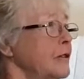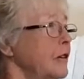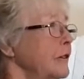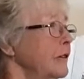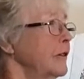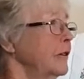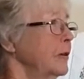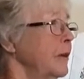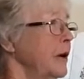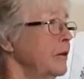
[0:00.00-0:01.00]
on and on
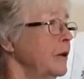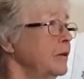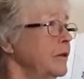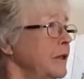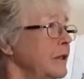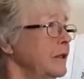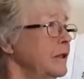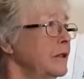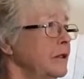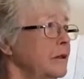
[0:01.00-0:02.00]
about what we'd
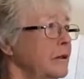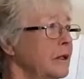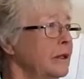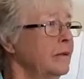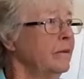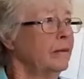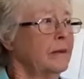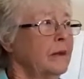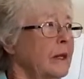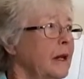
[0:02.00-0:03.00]
do.
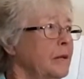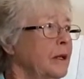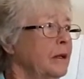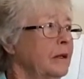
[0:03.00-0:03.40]
I mean,